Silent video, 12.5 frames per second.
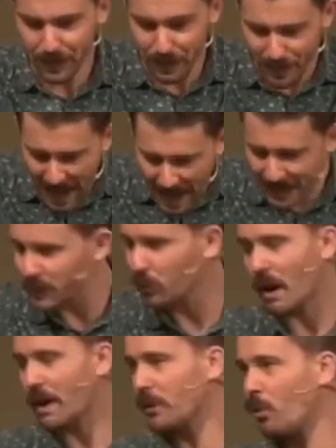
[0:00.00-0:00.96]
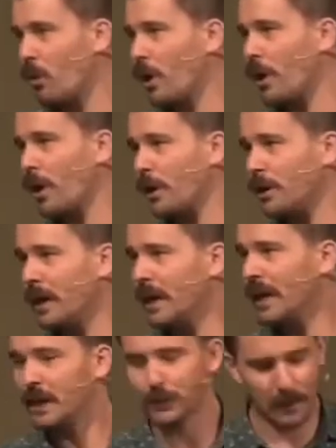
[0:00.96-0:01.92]
That is why the word
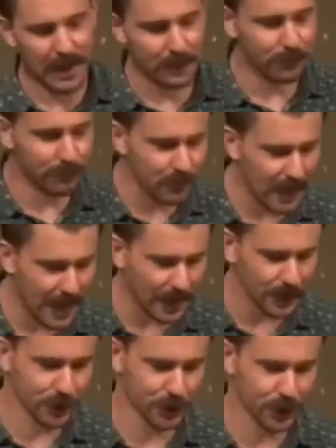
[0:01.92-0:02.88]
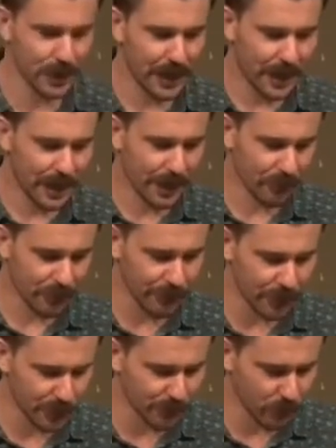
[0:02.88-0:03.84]
is made flesh here
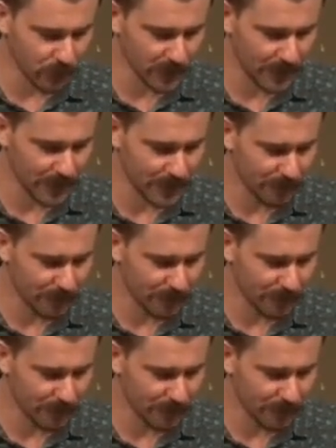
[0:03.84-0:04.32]
in verse 14,